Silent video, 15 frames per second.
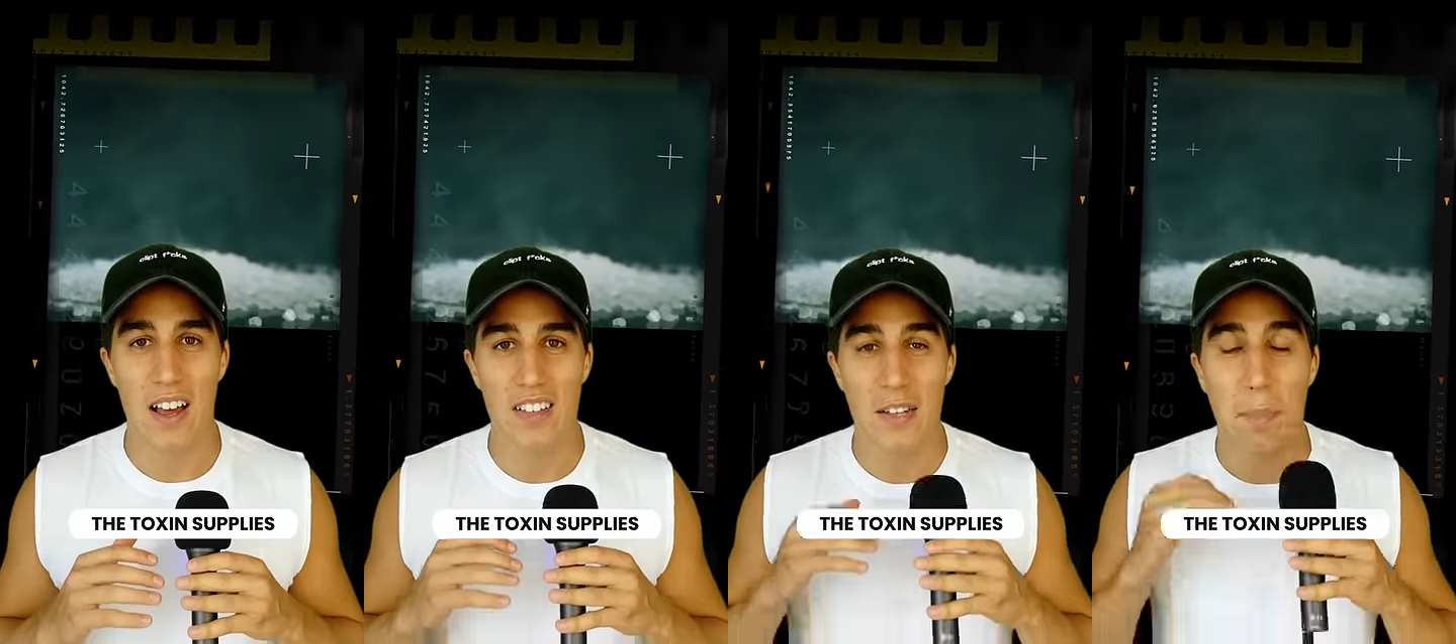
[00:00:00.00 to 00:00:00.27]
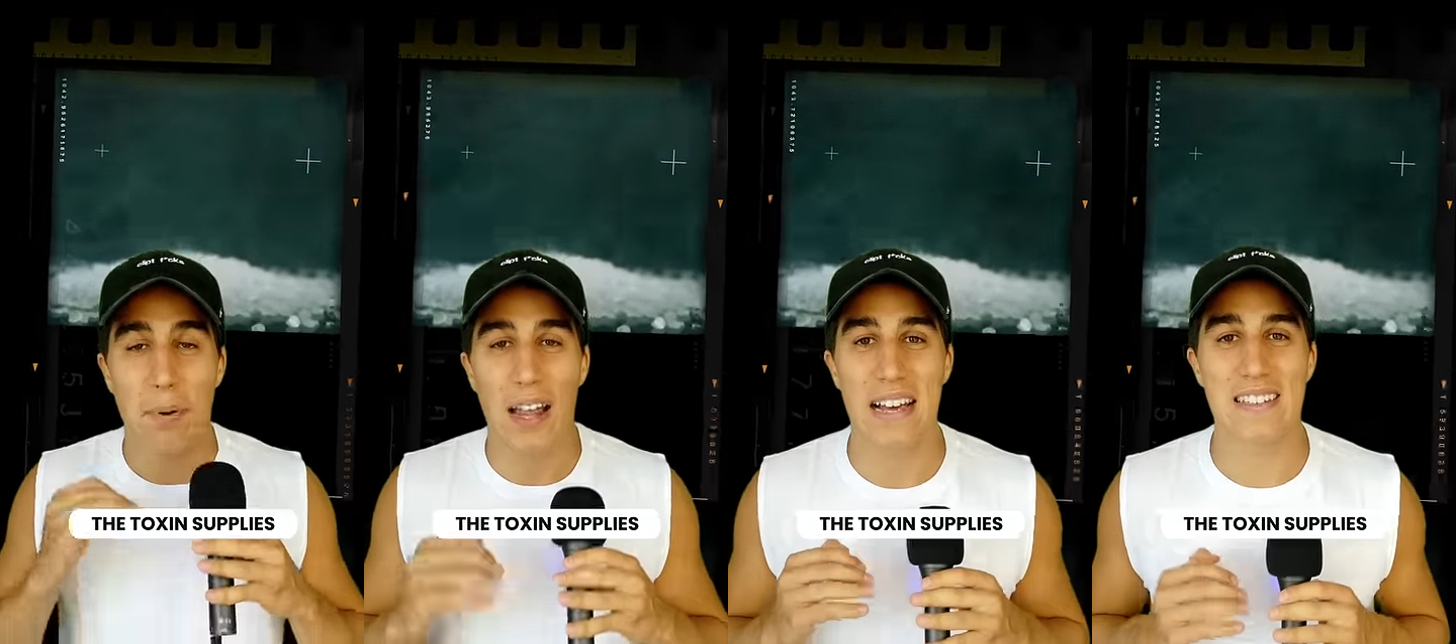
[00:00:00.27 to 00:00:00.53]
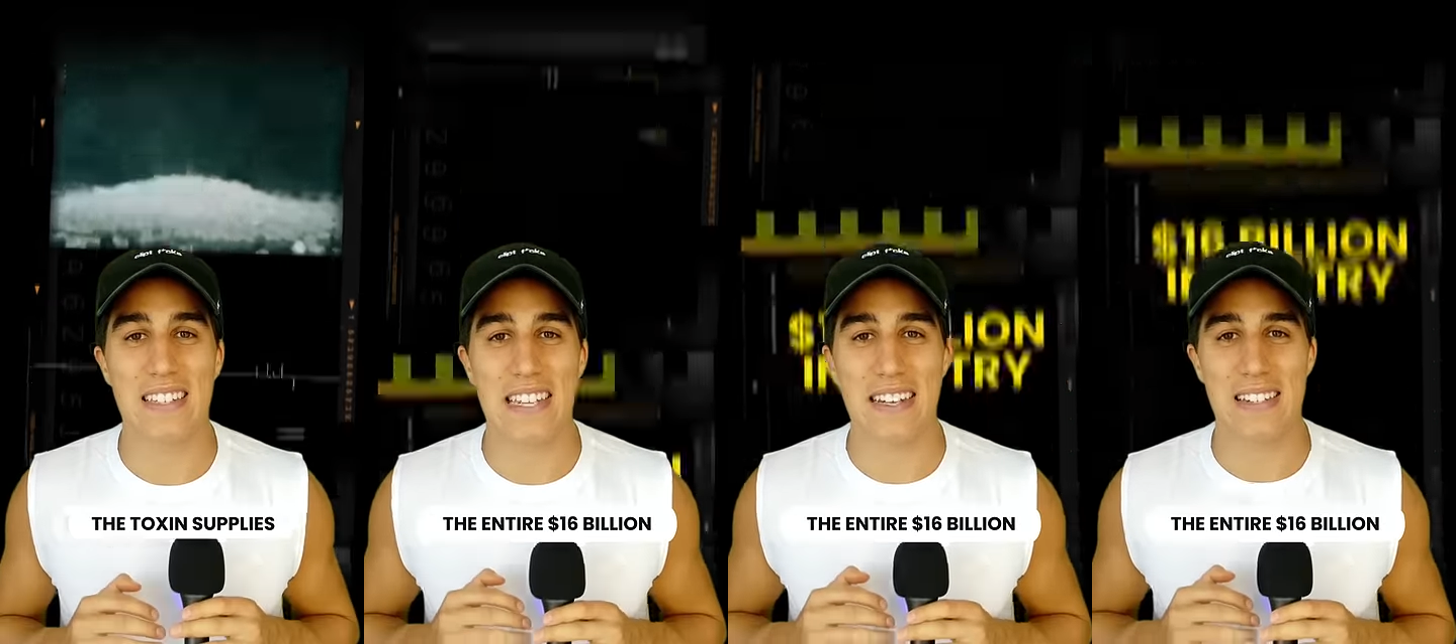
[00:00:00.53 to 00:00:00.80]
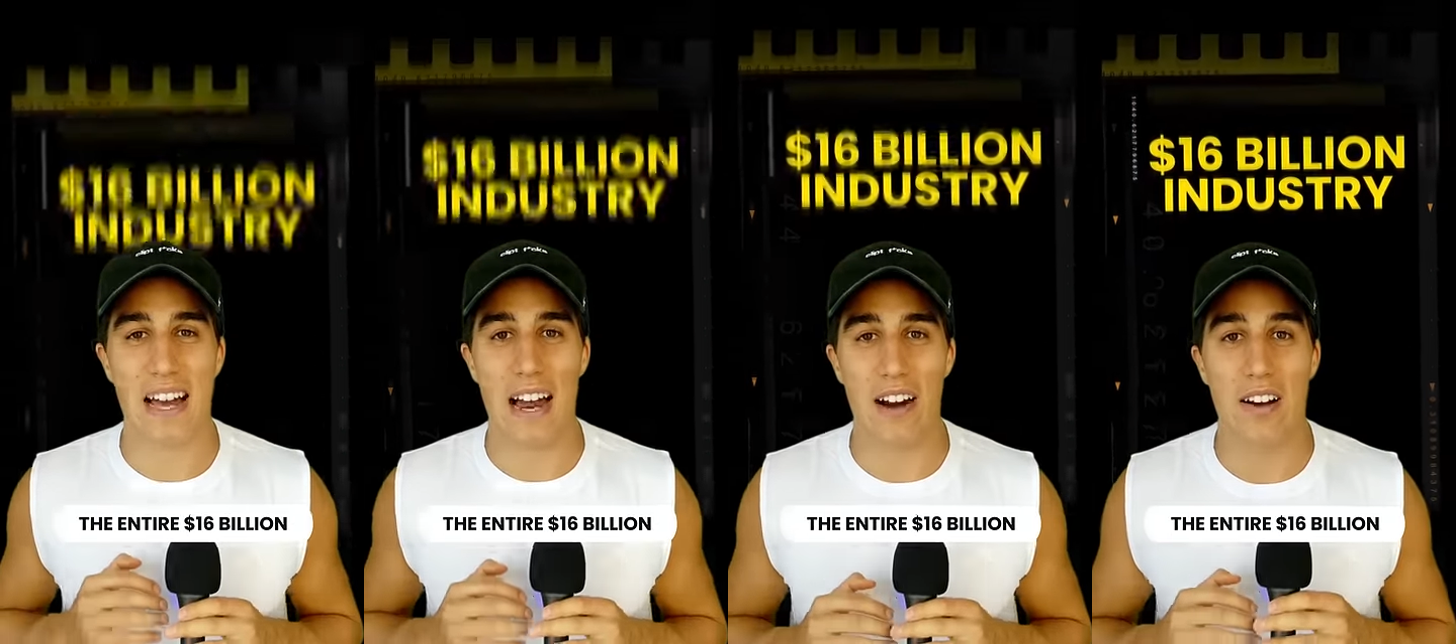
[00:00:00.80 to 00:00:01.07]
supplies the
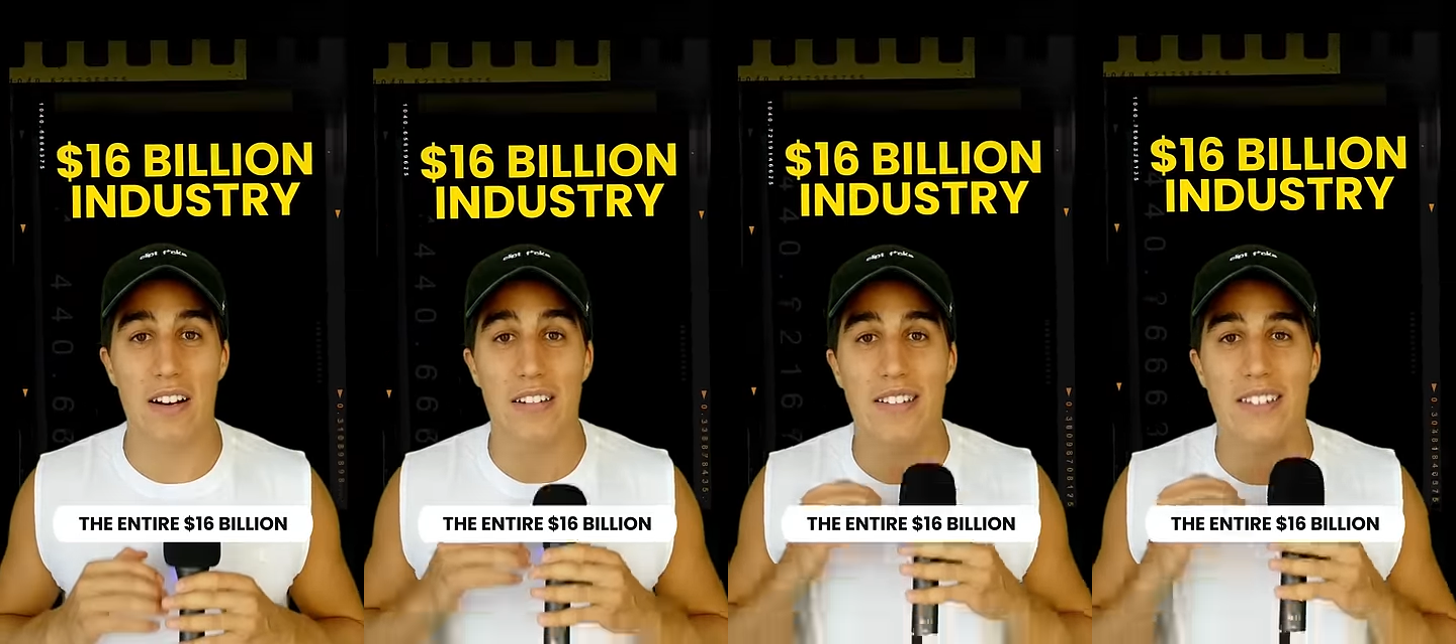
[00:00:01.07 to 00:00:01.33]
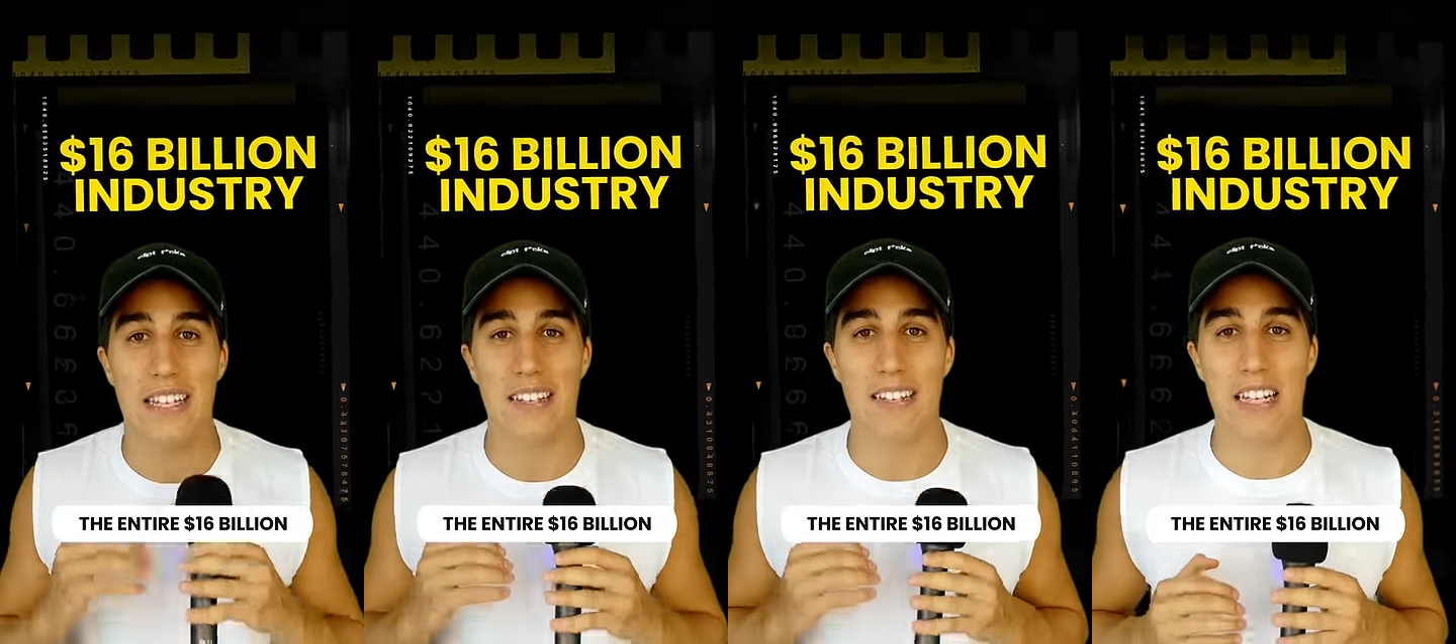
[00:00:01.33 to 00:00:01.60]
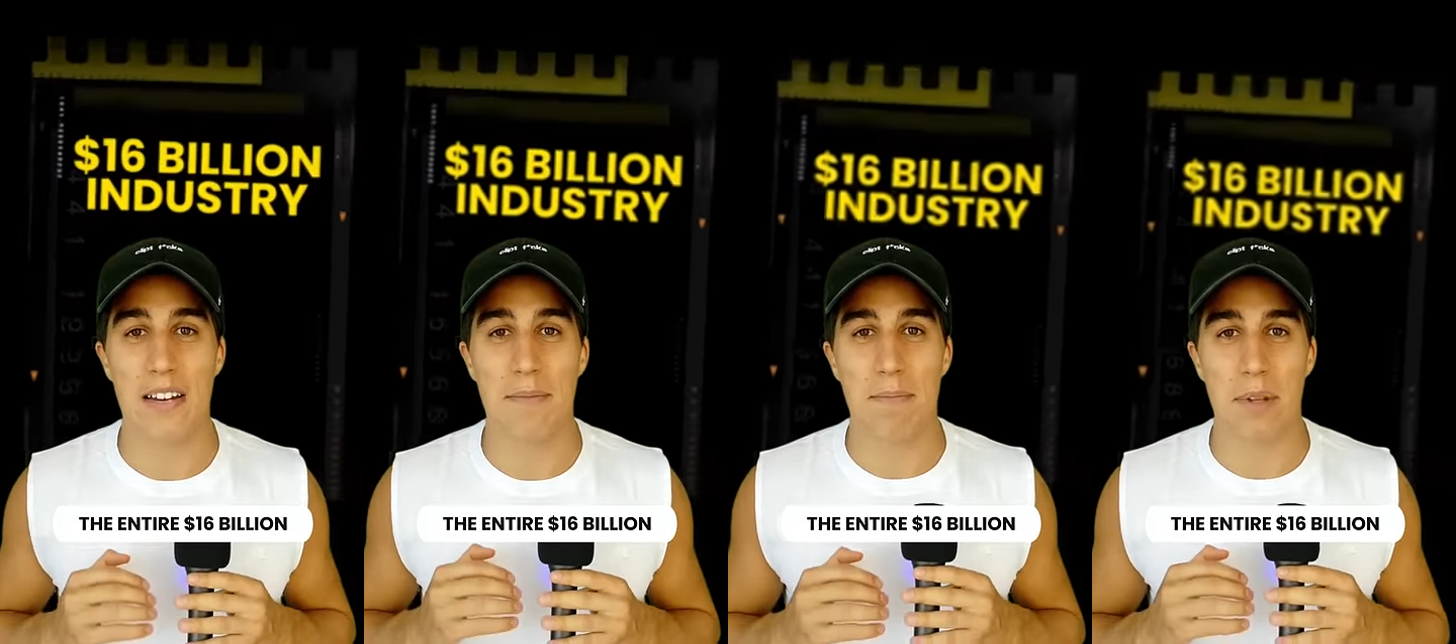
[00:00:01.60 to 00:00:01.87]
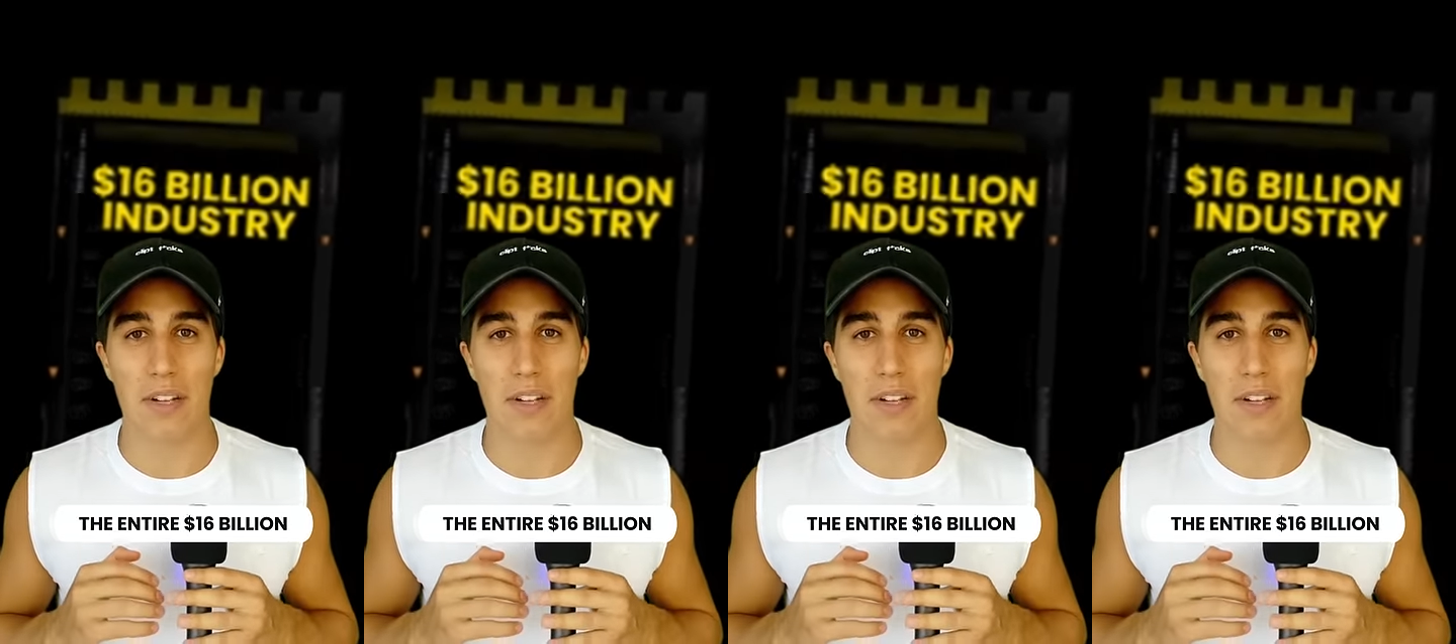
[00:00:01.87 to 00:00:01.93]
entire $16